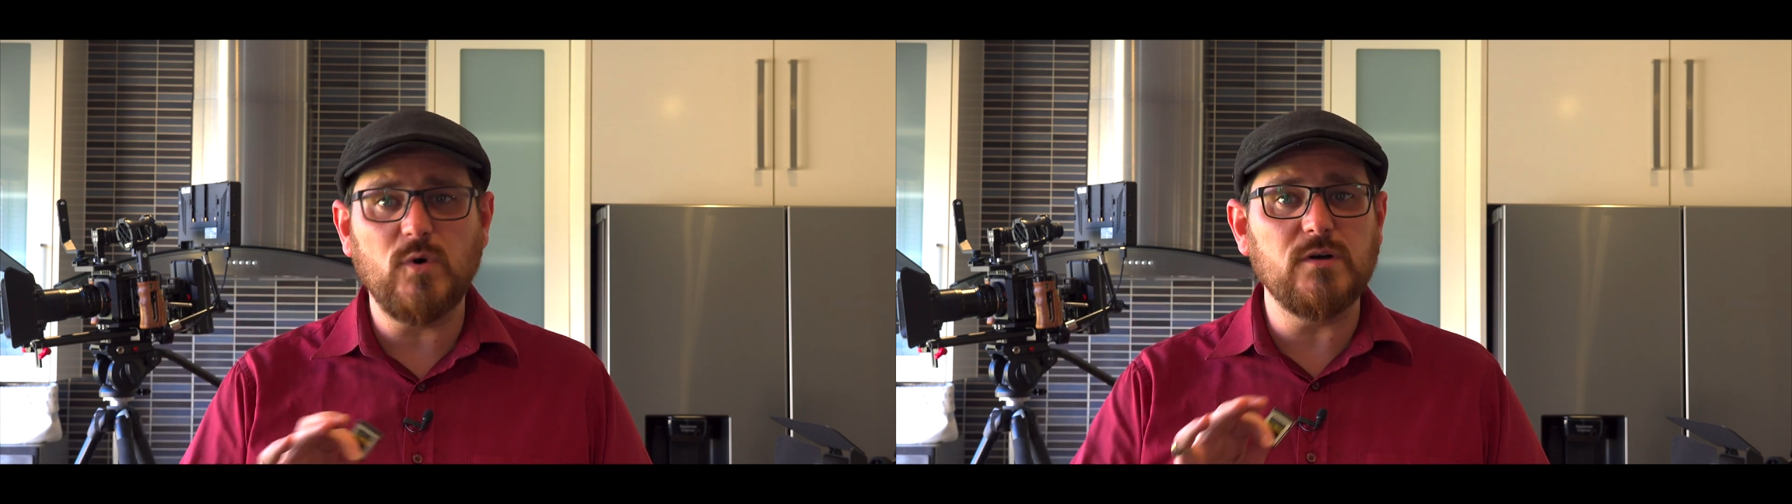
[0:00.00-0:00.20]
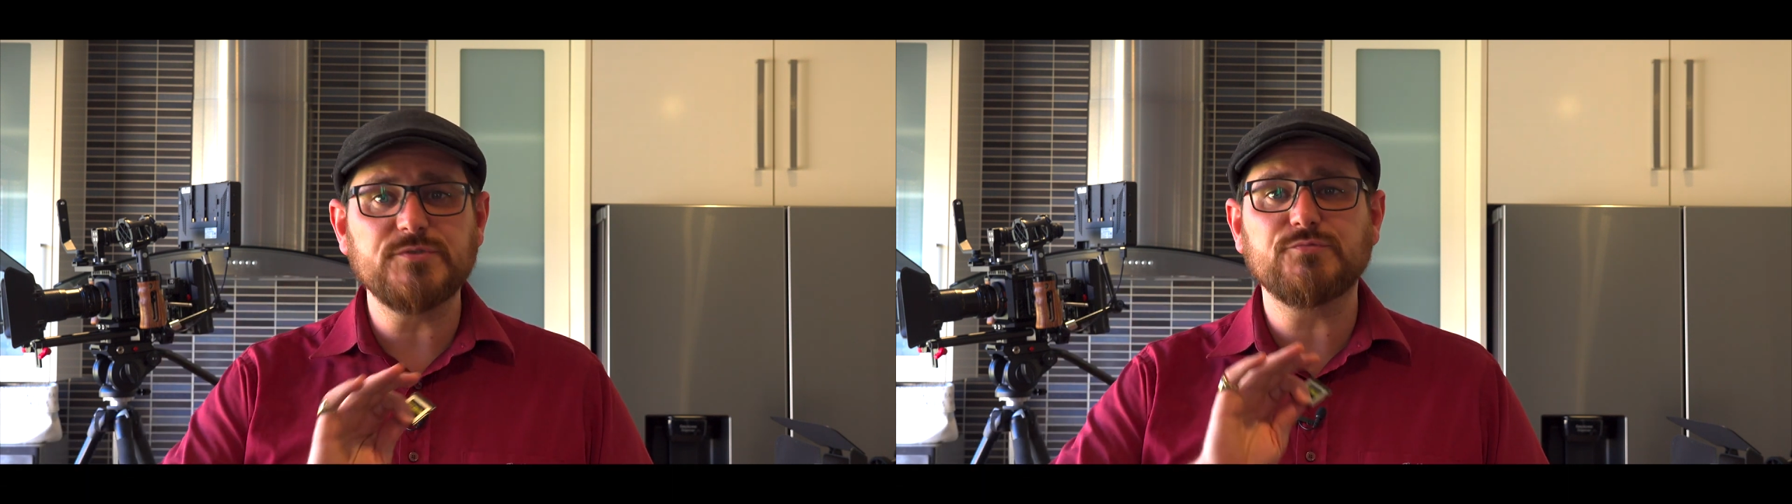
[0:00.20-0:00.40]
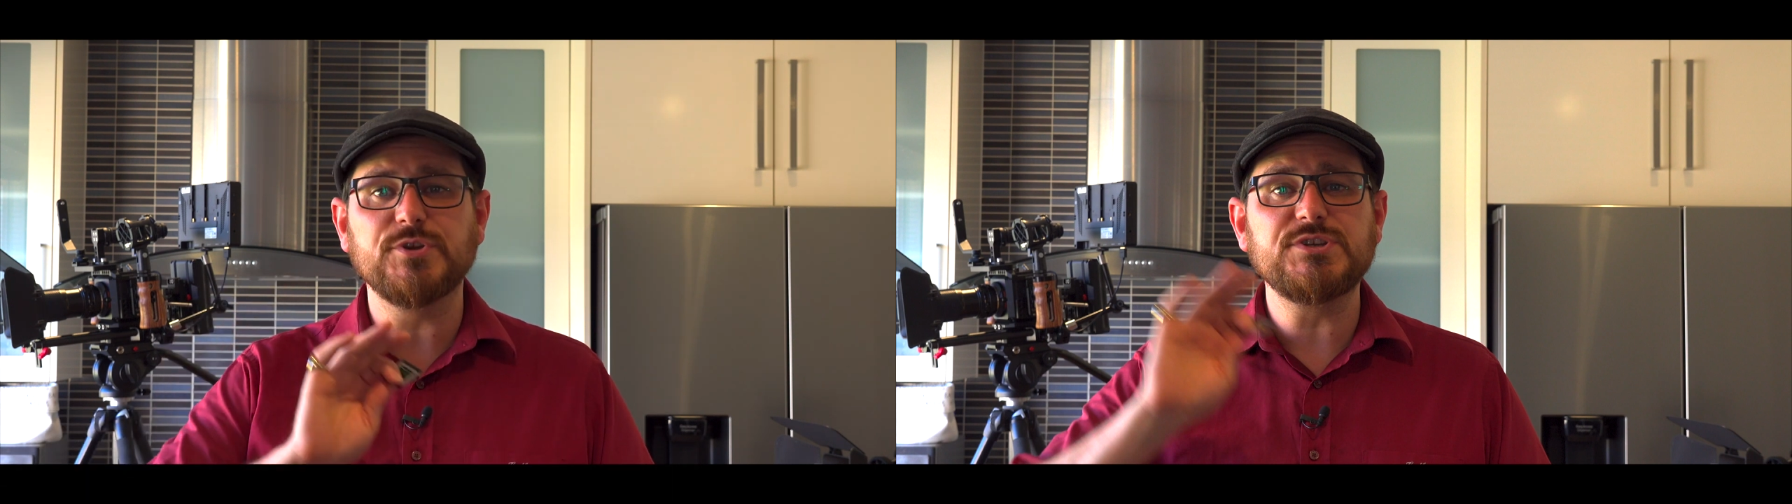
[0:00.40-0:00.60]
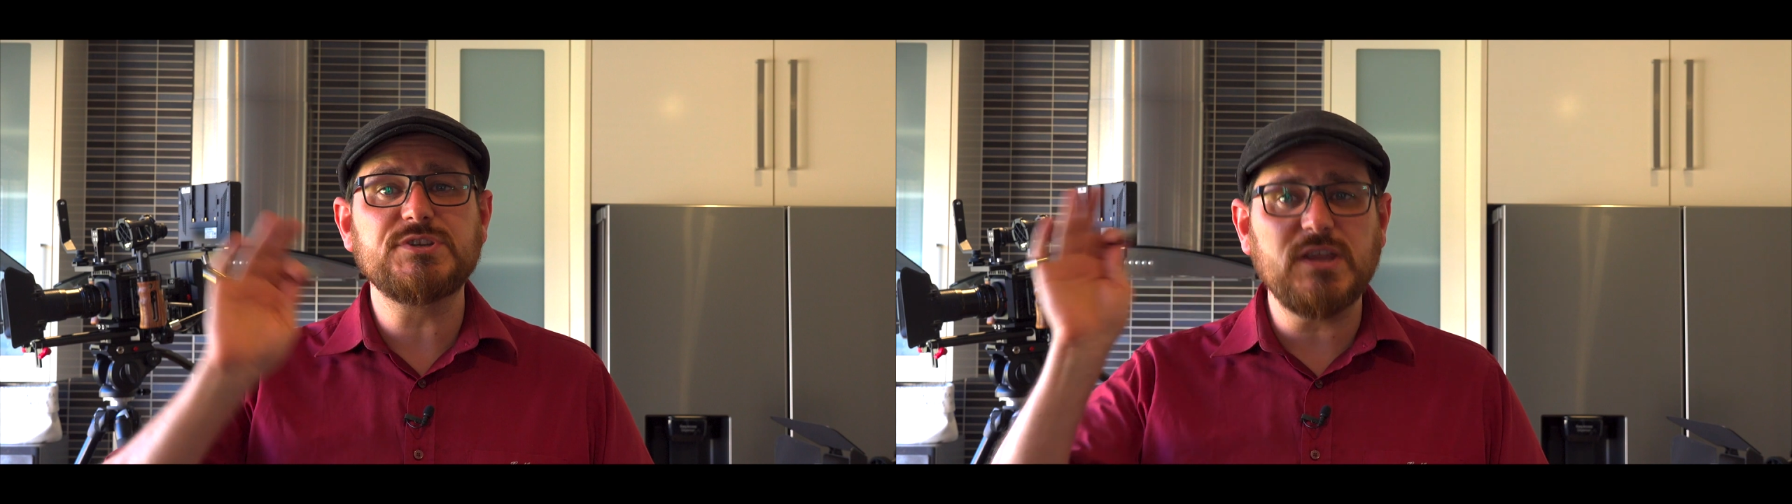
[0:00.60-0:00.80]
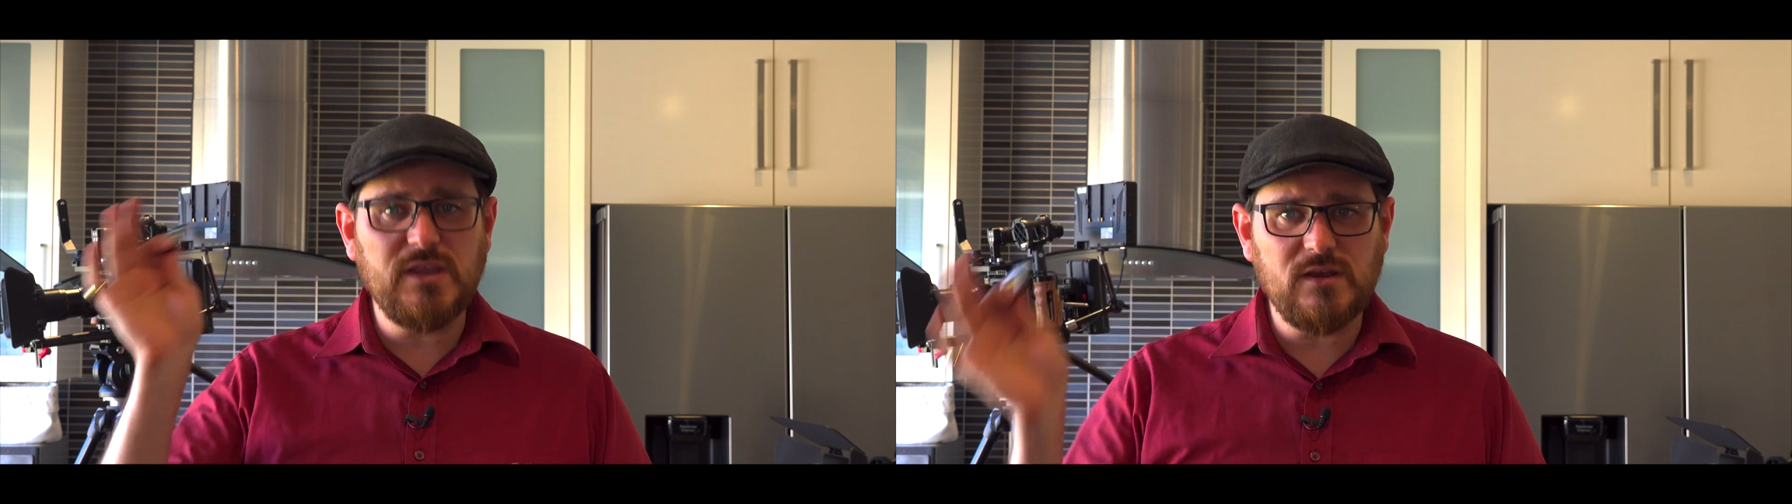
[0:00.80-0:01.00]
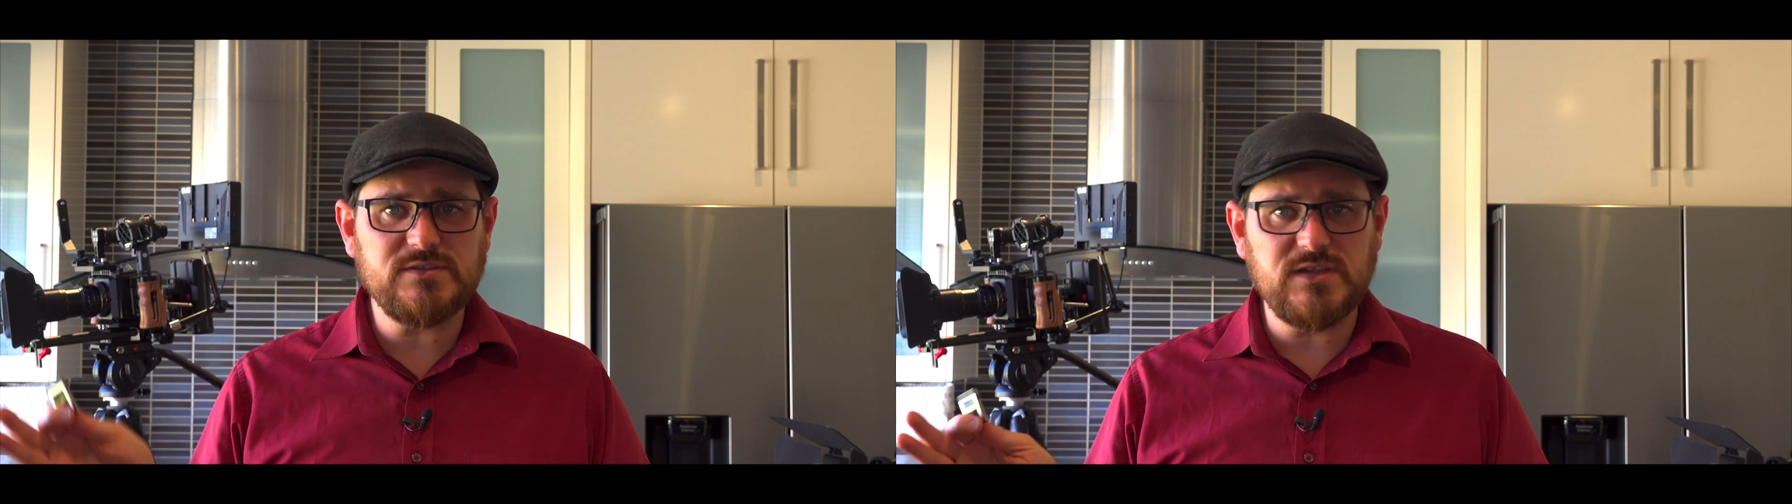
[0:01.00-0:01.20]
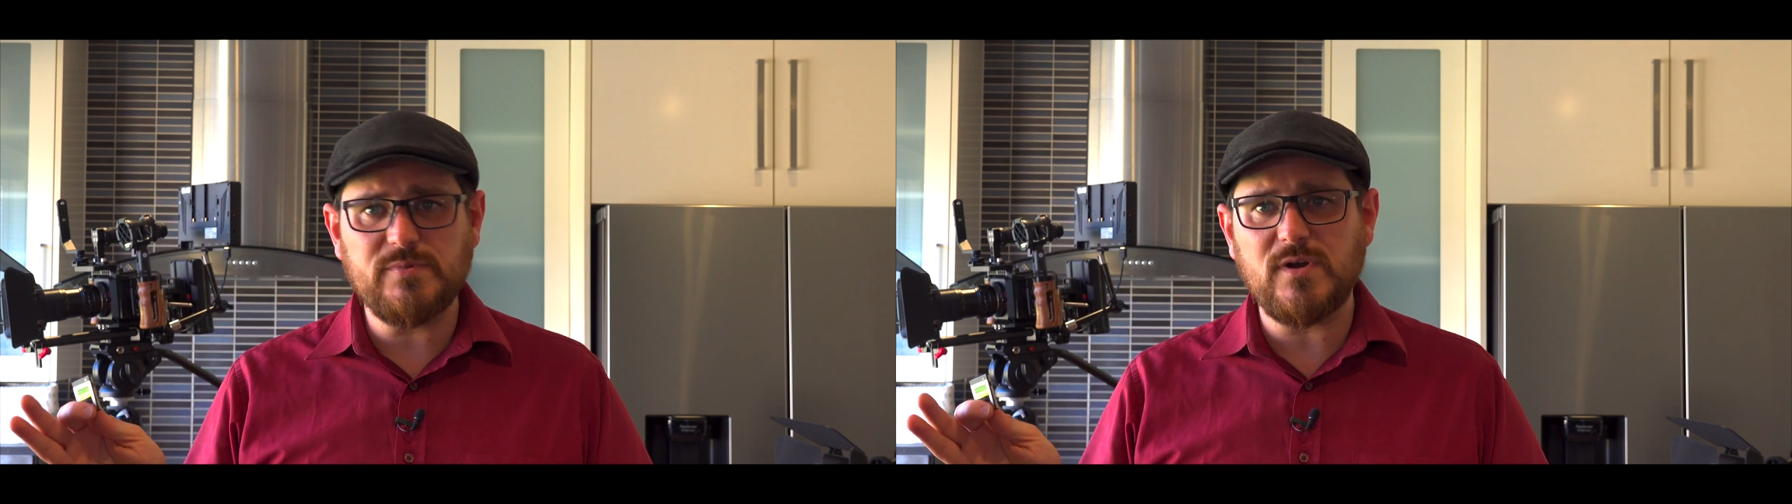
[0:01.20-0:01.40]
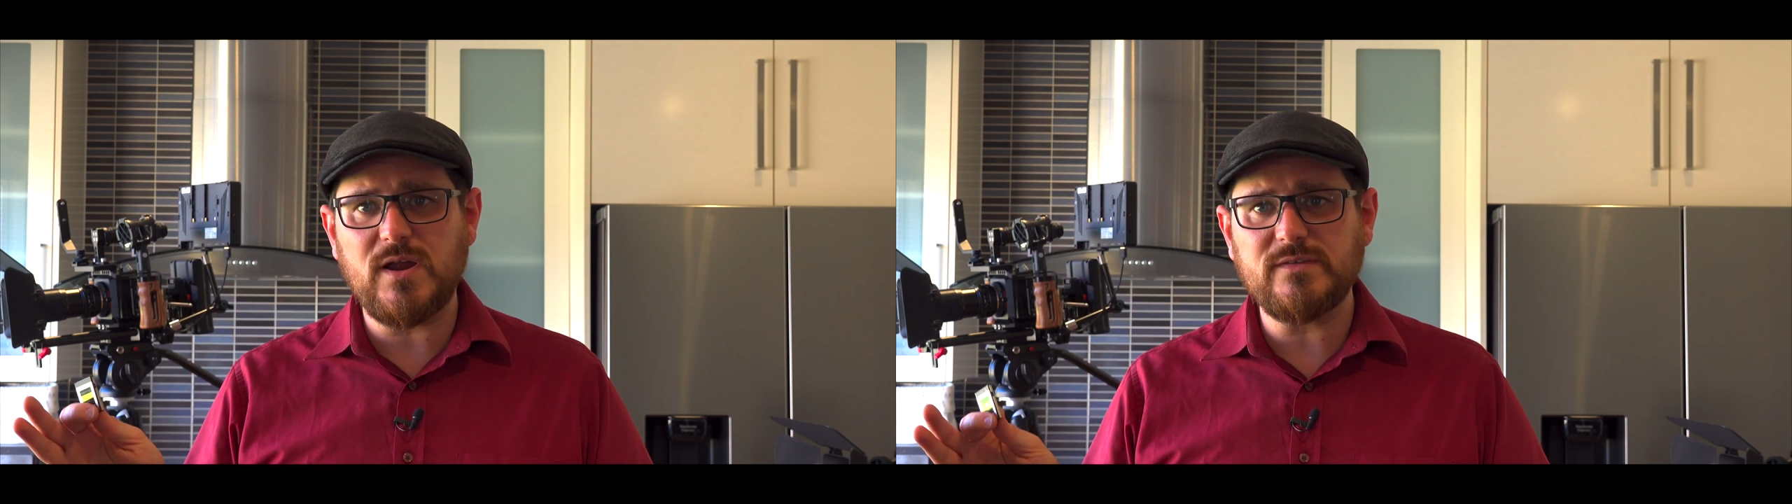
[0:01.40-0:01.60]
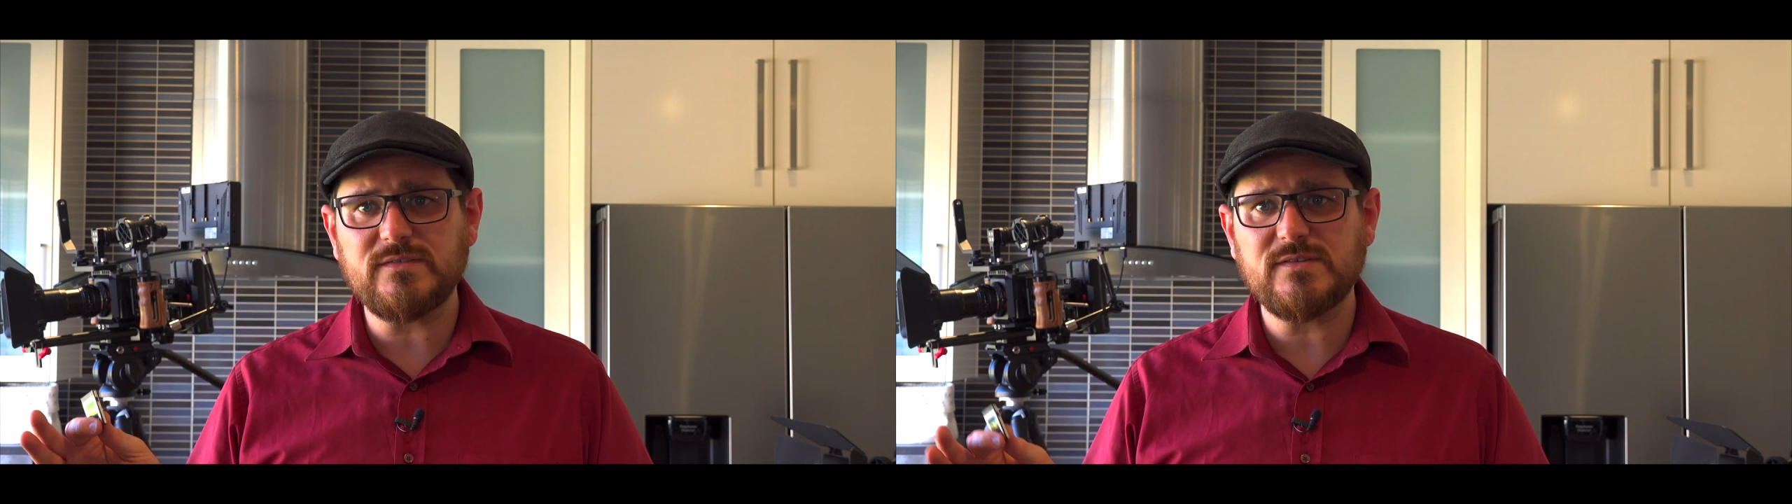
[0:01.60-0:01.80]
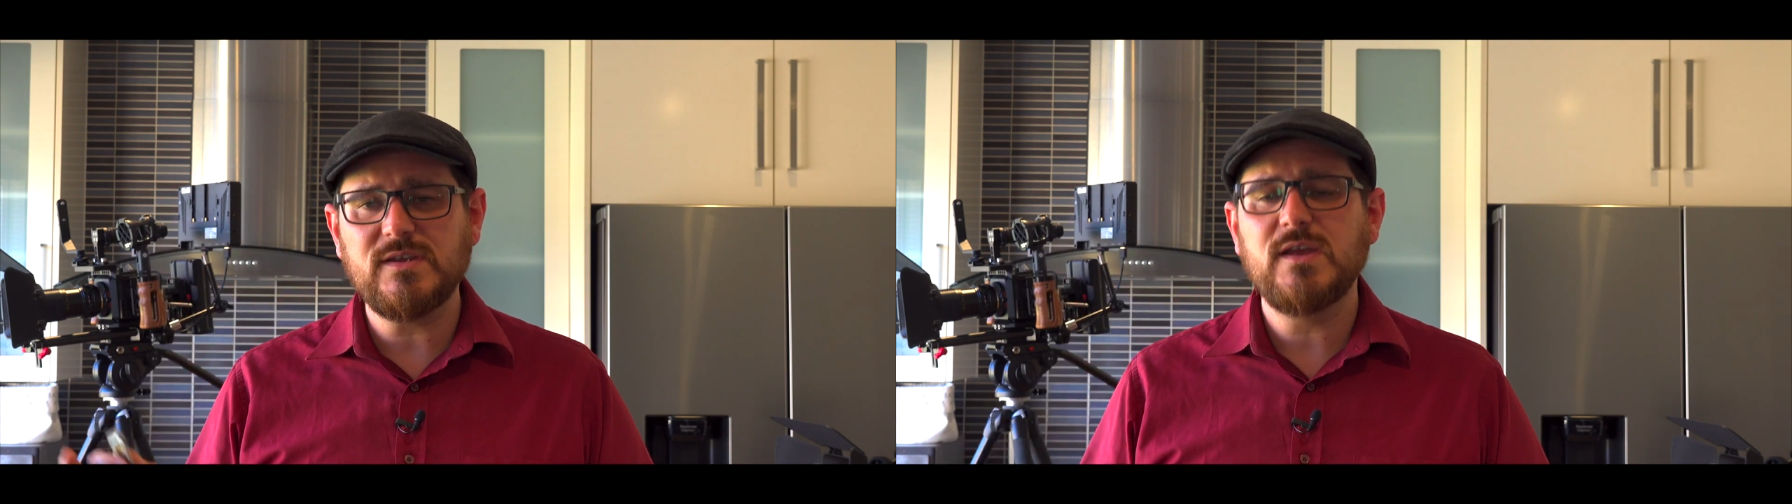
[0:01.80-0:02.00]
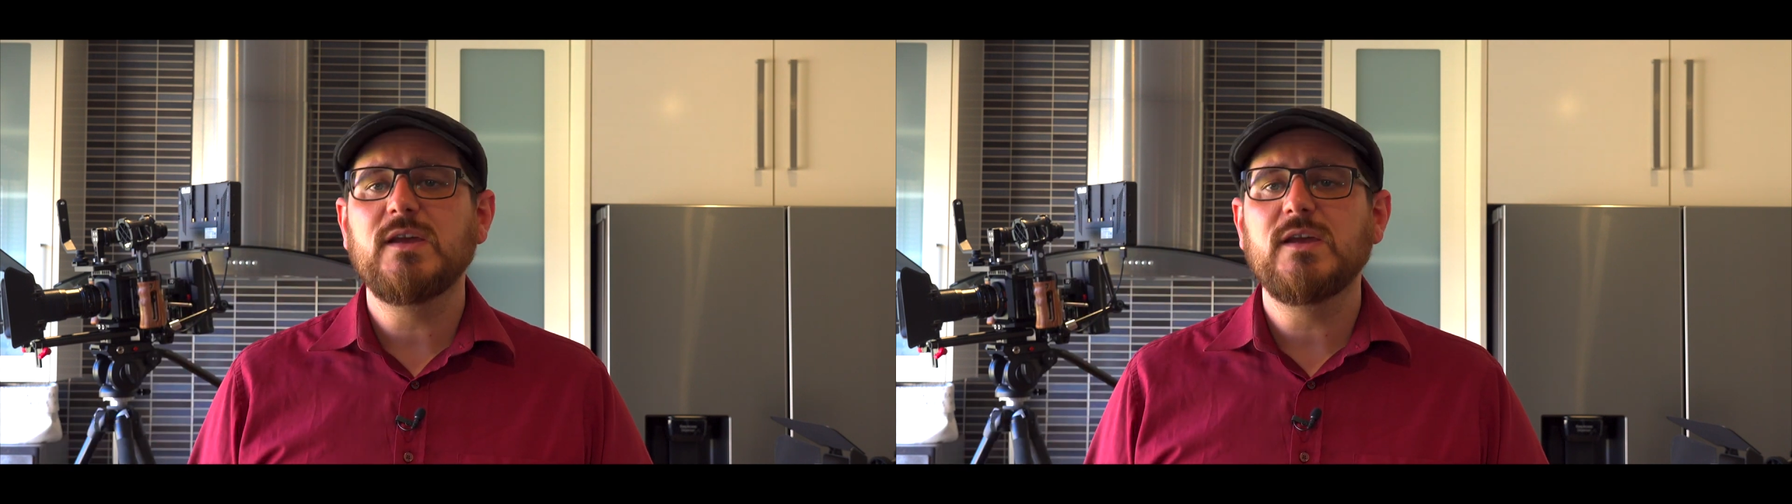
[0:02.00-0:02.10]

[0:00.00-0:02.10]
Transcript: was ridiculously priced.